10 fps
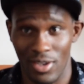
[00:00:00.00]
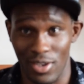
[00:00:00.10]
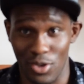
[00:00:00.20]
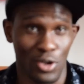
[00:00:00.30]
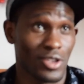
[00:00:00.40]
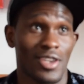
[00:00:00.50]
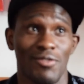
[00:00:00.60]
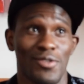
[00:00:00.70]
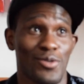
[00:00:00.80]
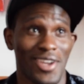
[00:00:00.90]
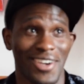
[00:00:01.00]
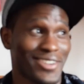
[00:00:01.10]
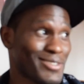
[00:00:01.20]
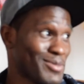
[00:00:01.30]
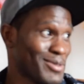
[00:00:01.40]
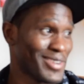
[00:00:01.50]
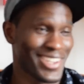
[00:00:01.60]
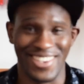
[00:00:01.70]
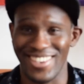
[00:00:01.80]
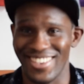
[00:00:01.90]
It's hot everywhere else, but
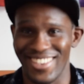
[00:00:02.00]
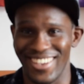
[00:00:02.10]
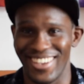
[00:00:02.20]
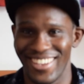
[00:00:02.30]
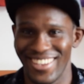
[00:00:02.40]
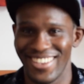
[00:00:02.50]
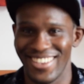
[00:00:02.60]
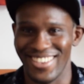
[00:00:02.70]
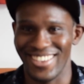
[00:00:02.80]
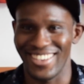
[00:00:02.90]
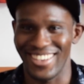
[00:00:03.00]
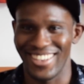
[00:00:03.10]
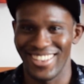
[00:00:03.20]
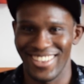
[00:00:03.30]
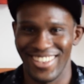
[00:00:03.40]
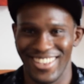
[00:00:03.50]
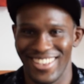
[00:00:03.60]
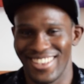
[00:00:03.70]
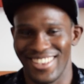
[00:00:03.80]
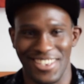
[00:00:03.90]
Manchester,
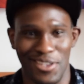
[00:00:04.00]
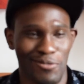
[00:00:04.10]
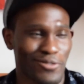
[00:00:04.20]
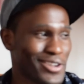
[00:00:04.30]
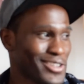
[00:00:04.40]
it's different.